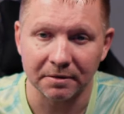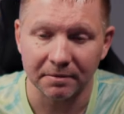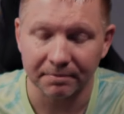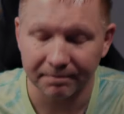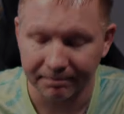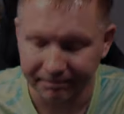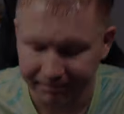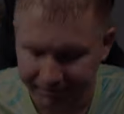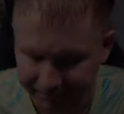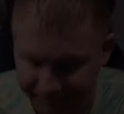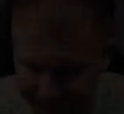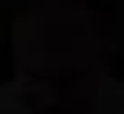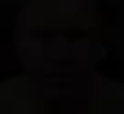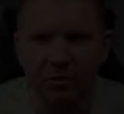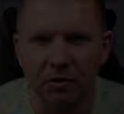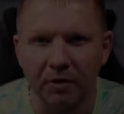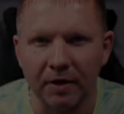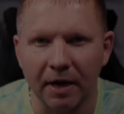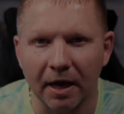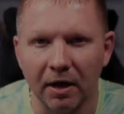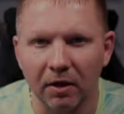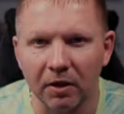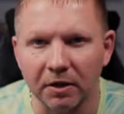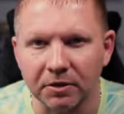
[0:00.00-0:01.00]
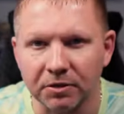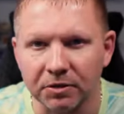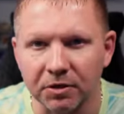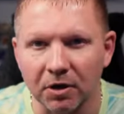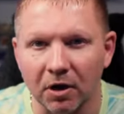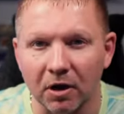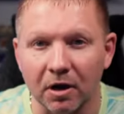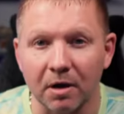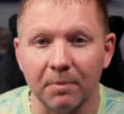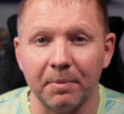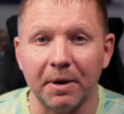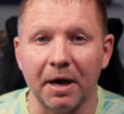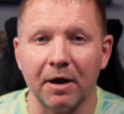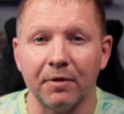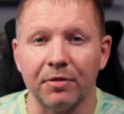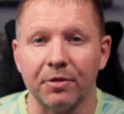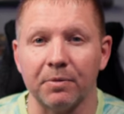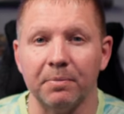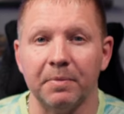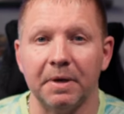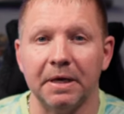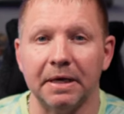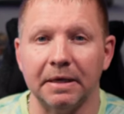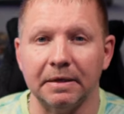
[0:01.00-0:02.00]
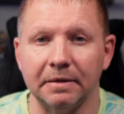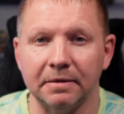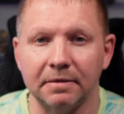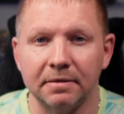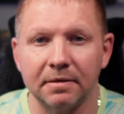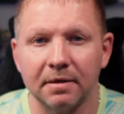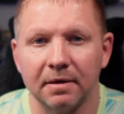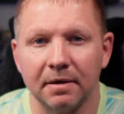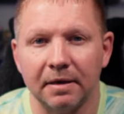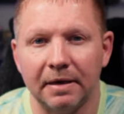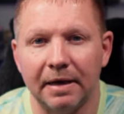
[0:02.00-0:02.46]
All right, so now let's talk about the mids.